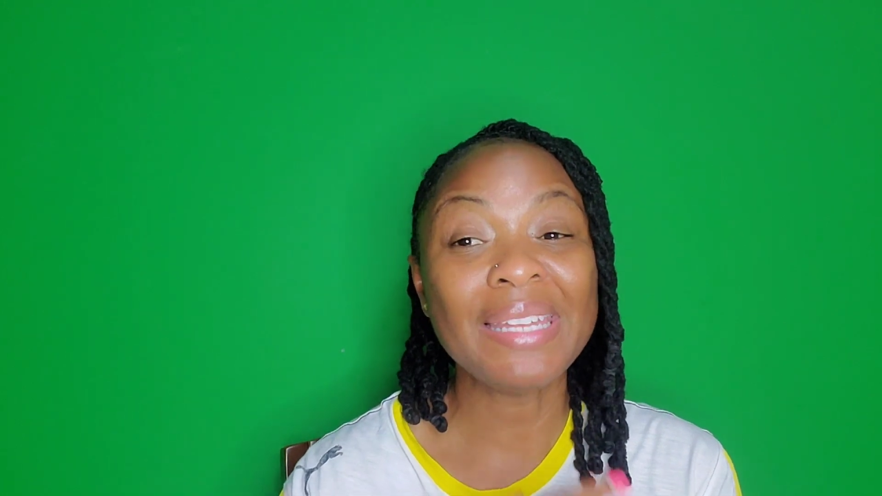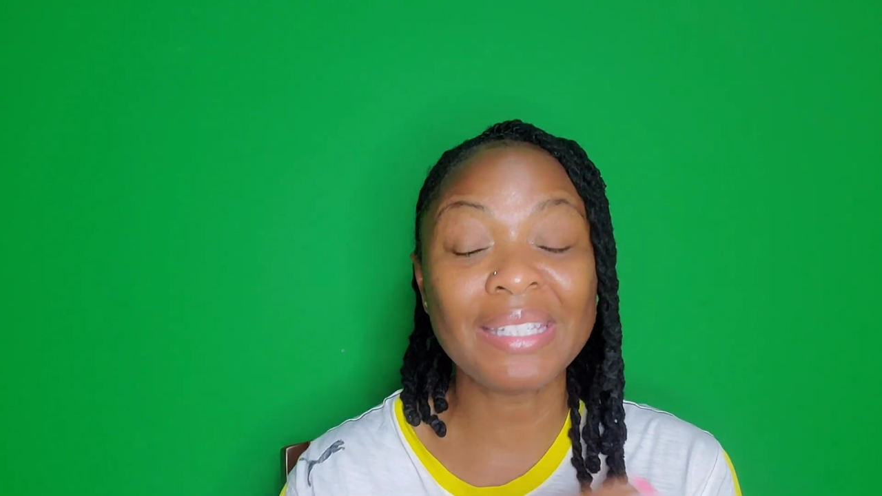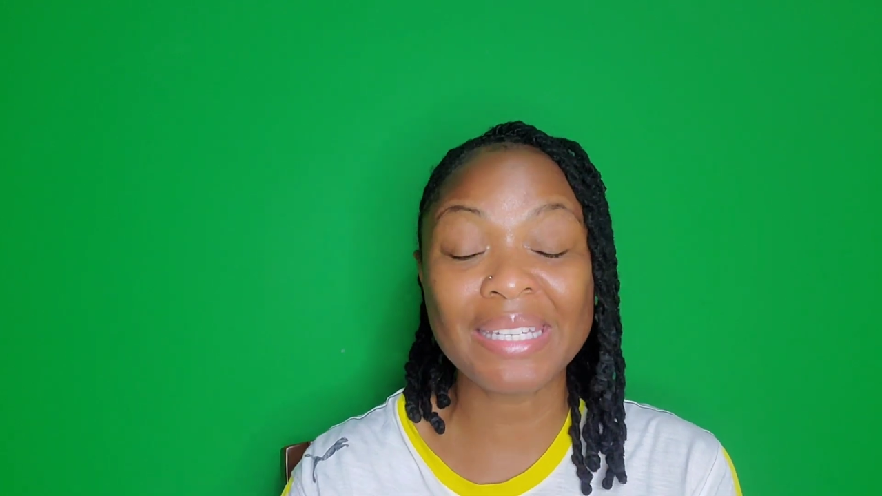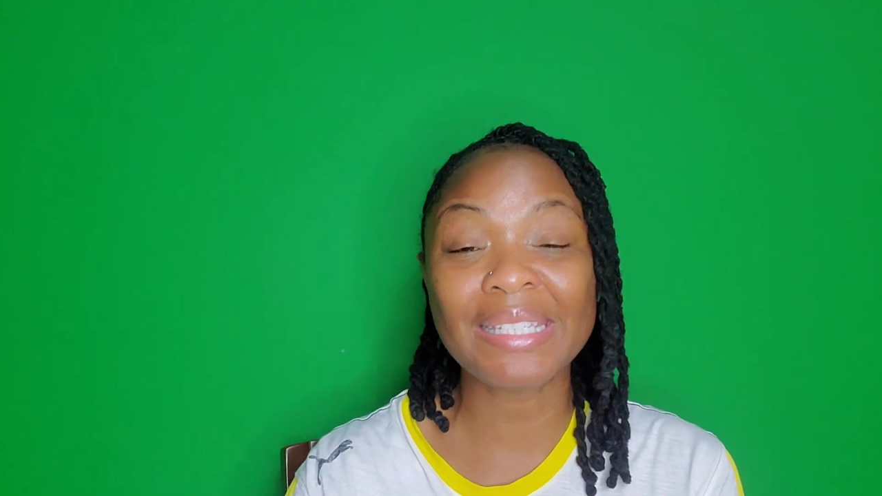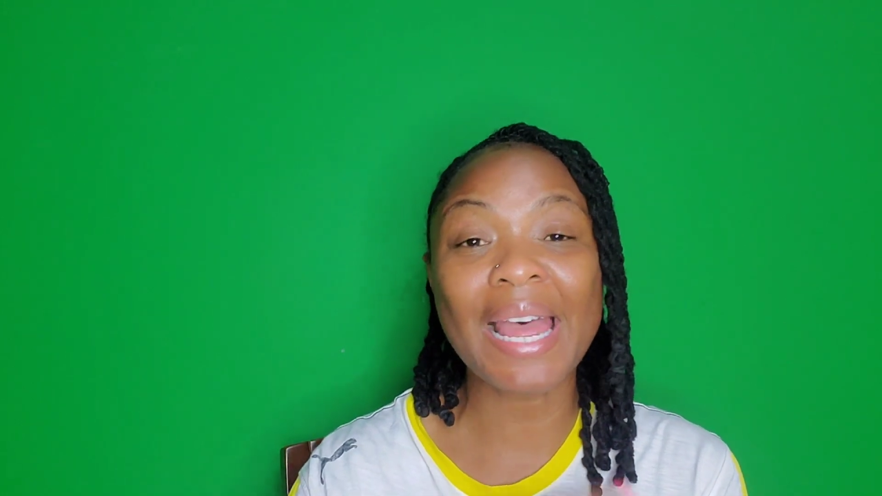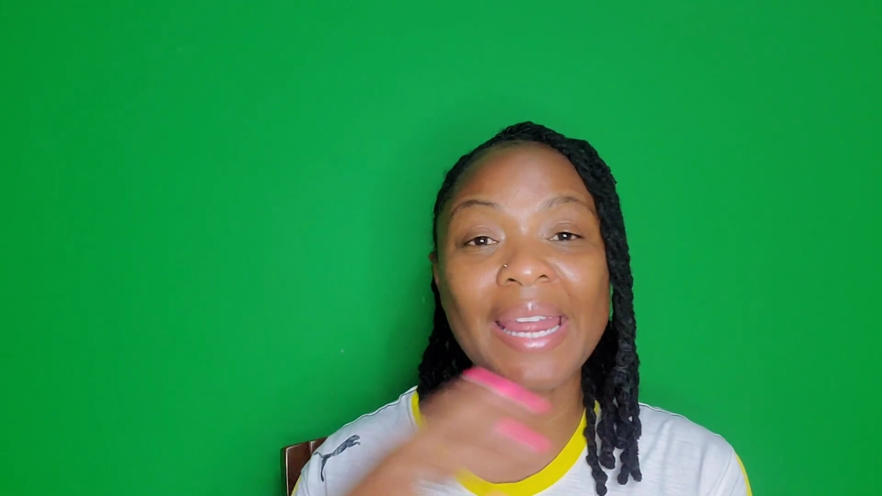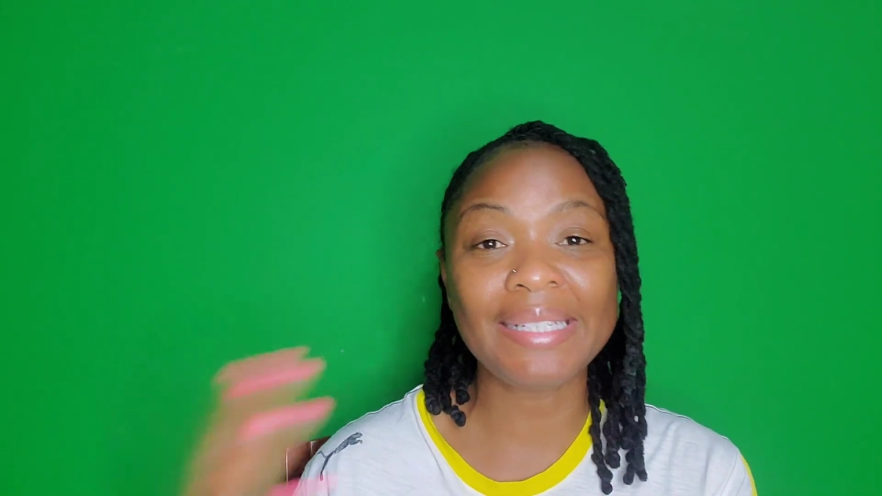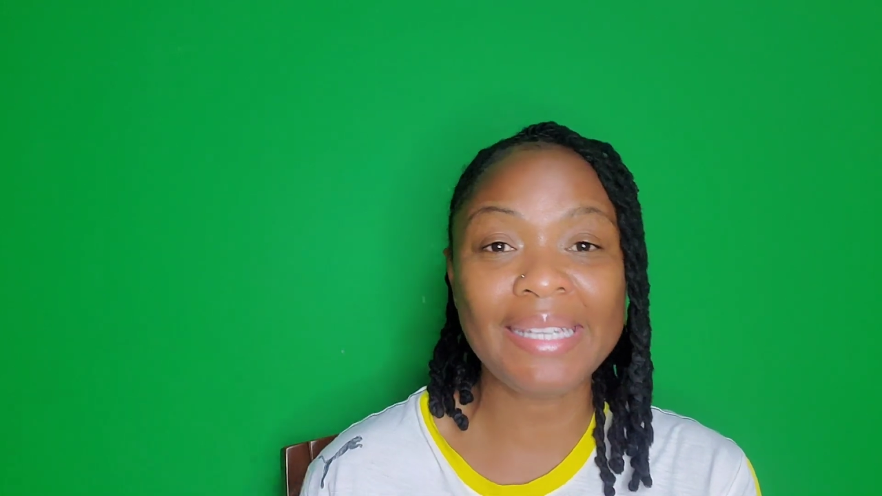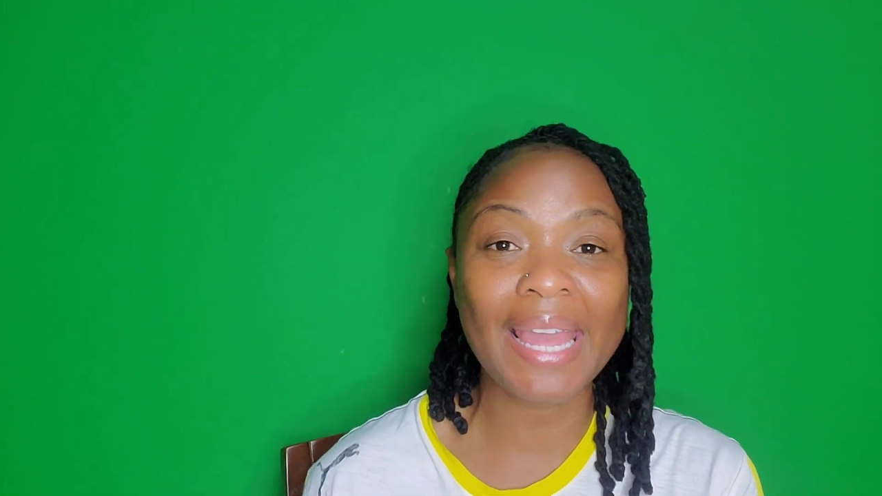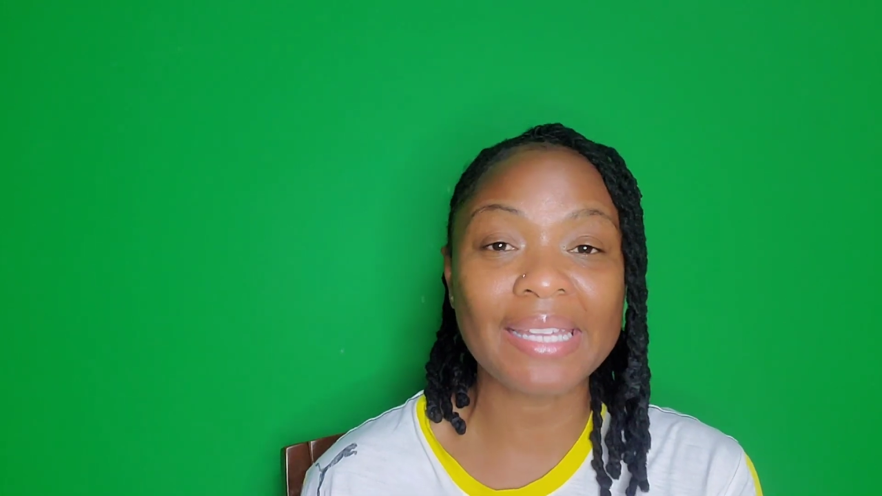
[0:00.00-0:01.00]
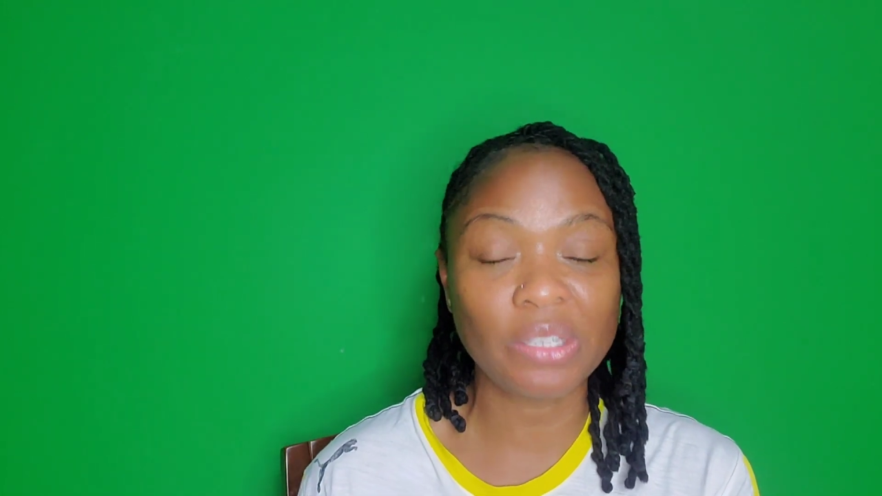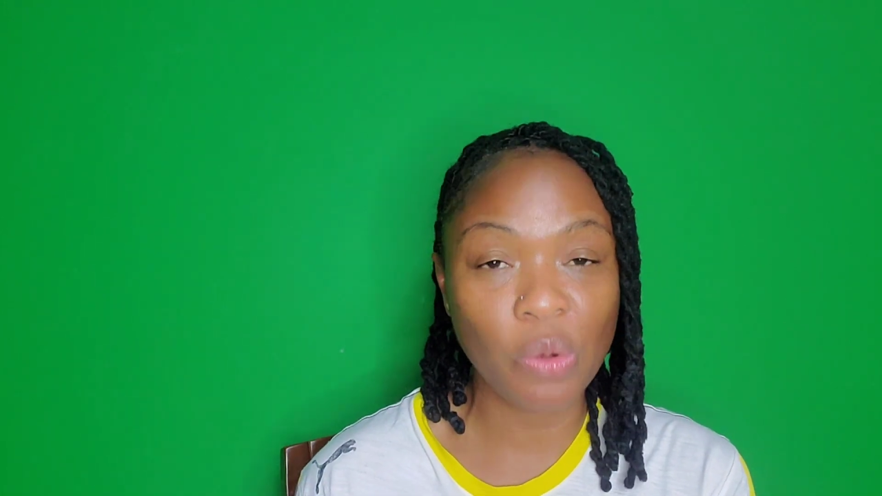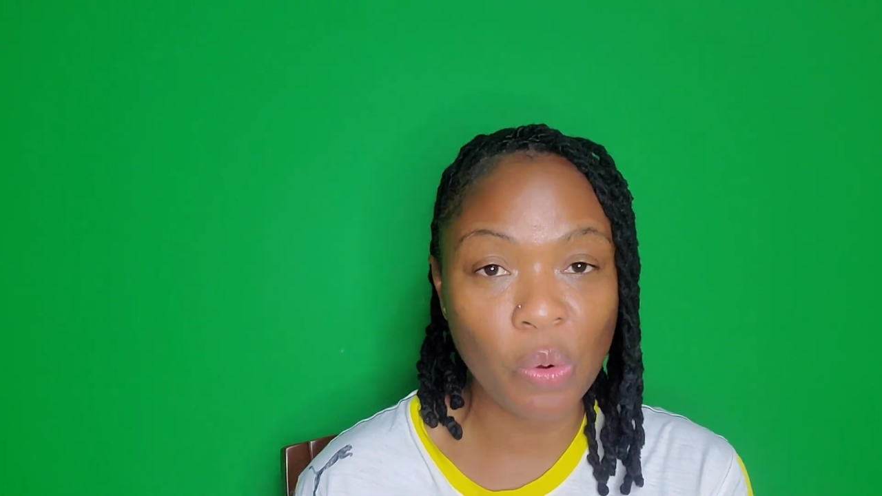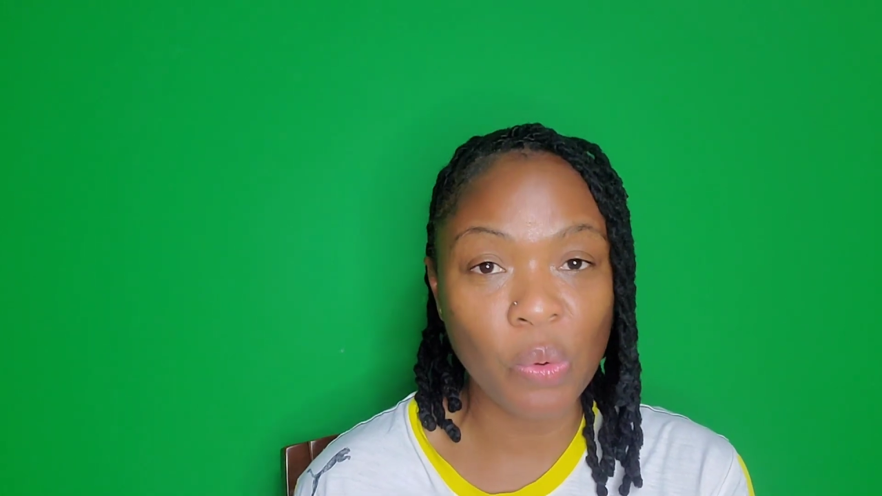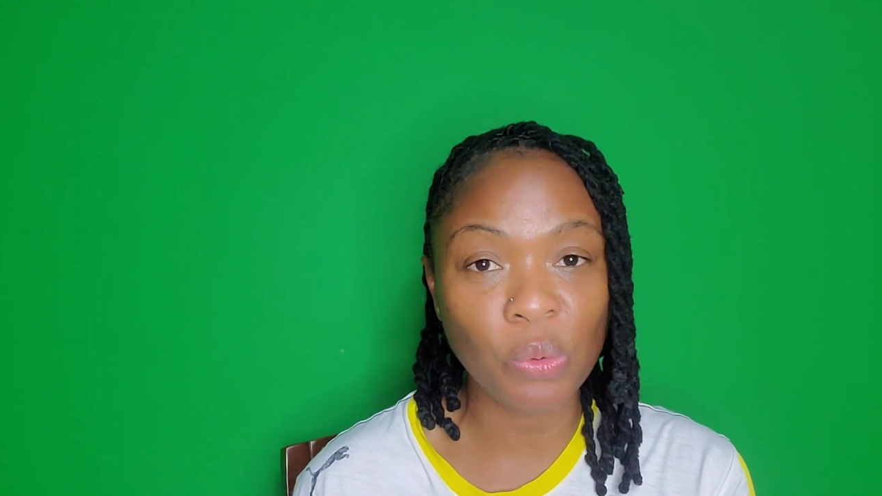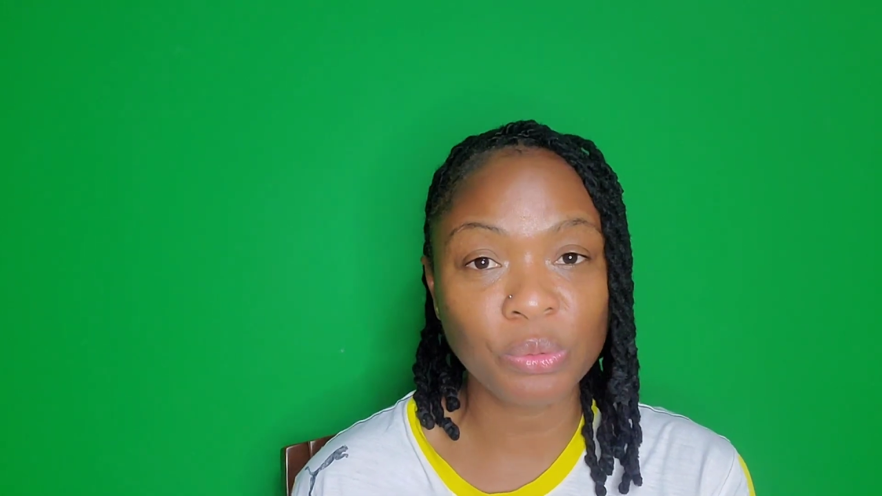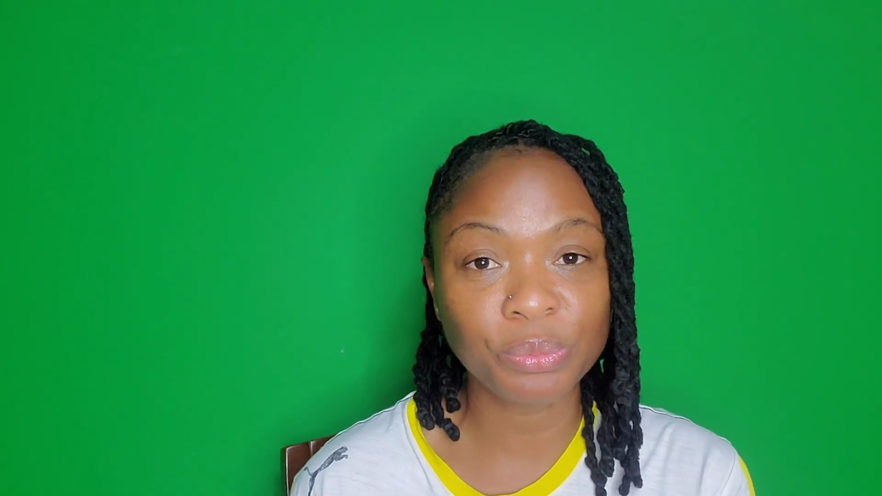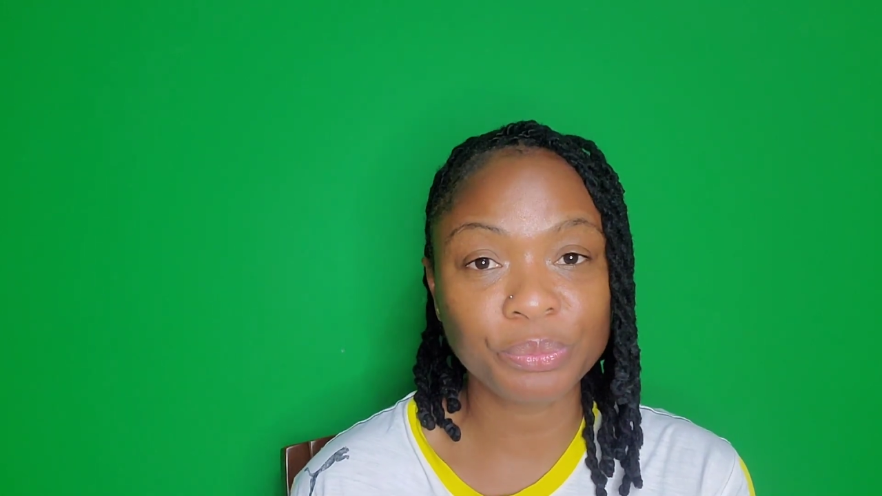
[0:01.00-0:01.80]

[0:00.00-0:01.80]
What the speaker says: society as a whole.